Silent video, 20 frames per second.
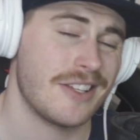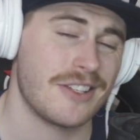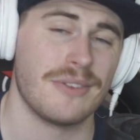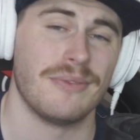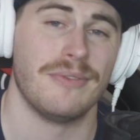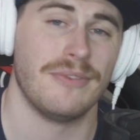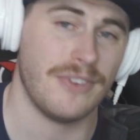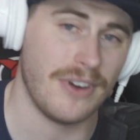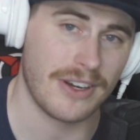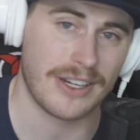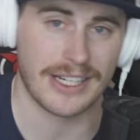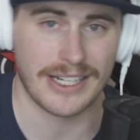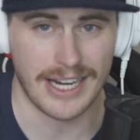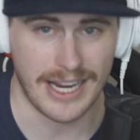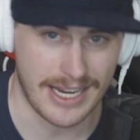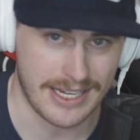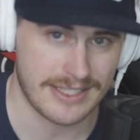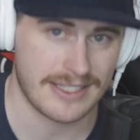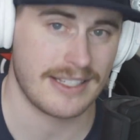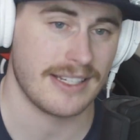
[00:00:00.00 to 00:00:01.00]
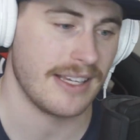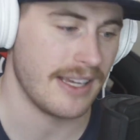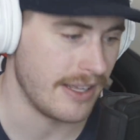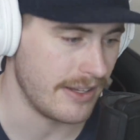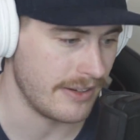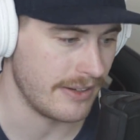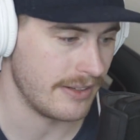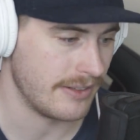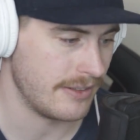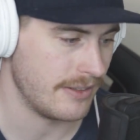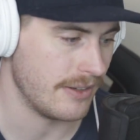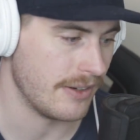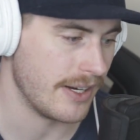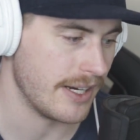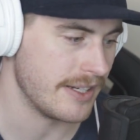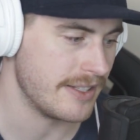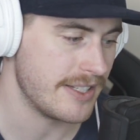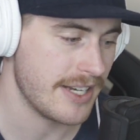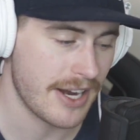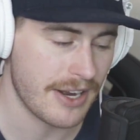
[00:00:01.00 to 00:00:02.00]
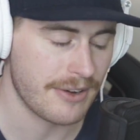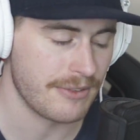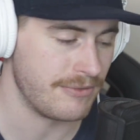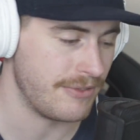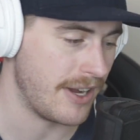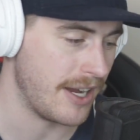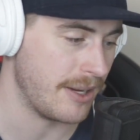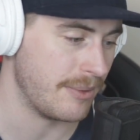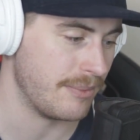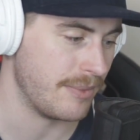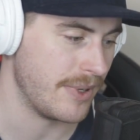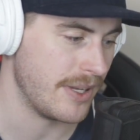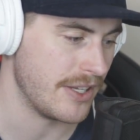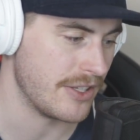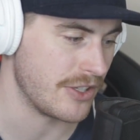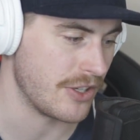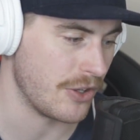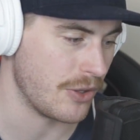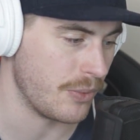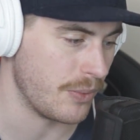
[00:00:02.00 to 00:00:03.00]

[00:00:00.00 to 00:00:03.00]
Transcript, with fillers: some fucking ass together. Alright, TerraFam is gonna